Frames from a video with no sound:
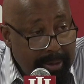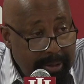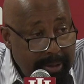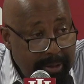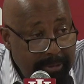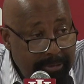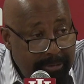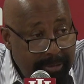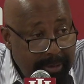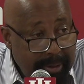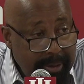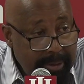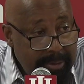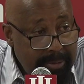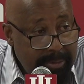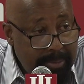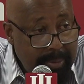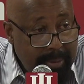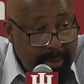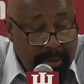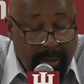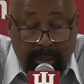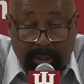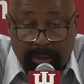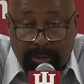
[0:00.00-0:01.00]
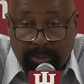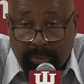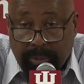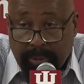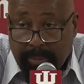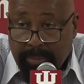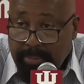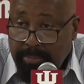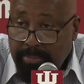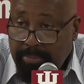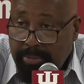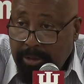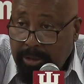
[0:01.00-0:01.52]
defense because we
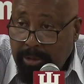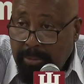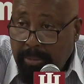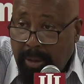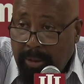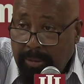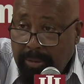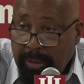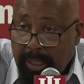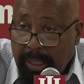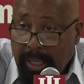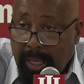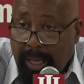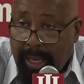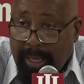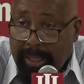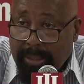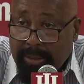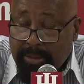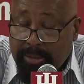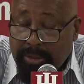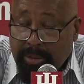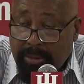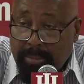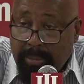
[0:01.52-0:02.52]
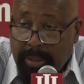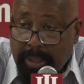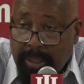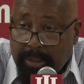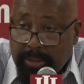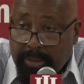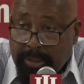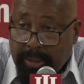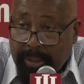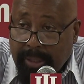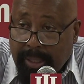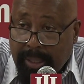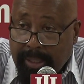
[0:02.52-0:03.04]
put them on the line so
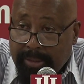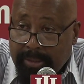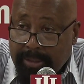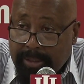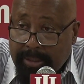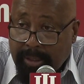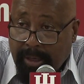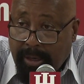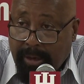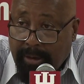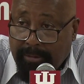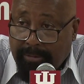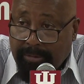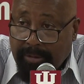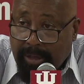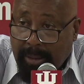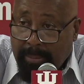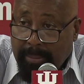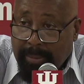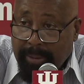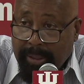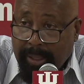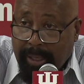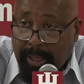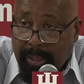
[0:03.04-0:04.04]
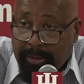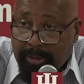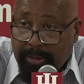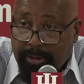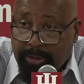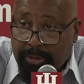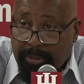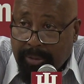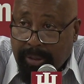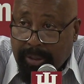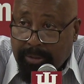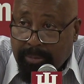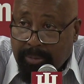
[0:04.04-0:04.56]
much, and that's tough coming down the
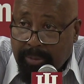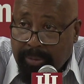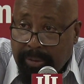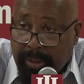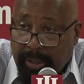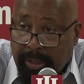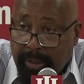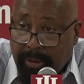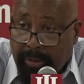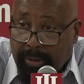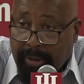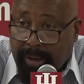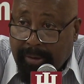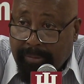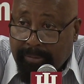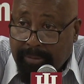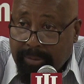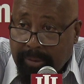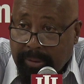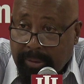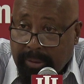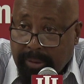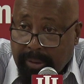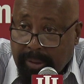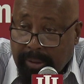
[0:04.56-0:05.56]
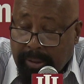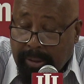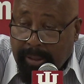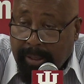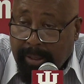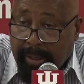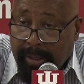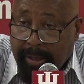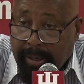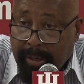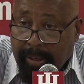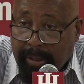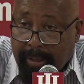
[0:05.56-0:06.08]
stretch when they don't have to
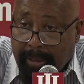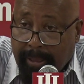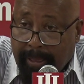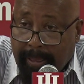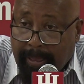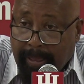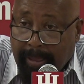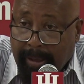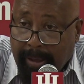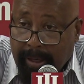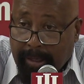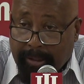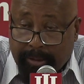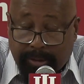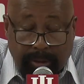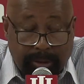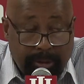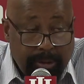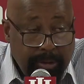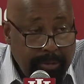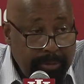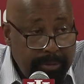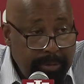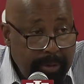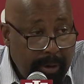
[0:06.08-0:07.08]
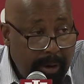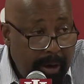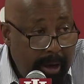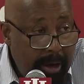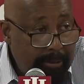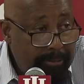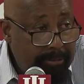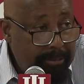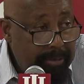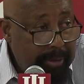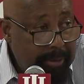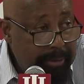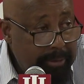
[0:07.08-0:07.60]
execute their
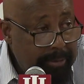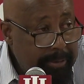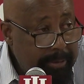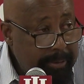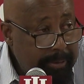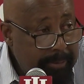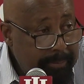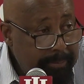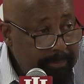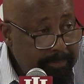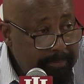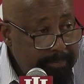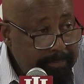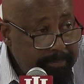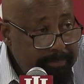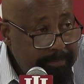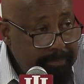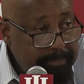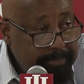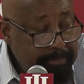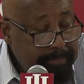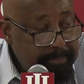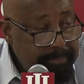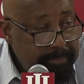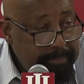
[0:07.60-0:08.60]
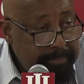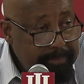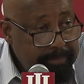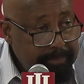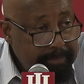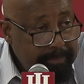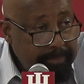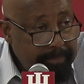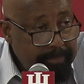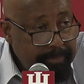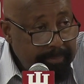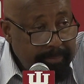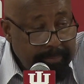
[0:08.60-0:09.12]
offense.
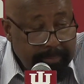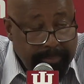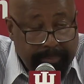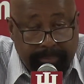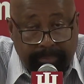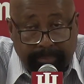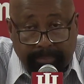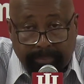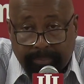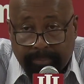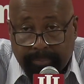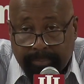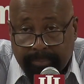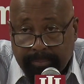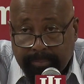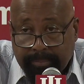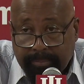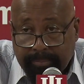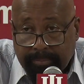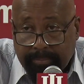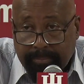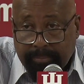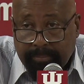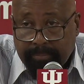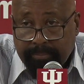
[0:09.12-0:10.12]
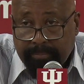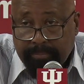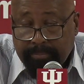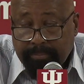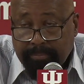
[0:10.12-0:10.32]
Coach, you had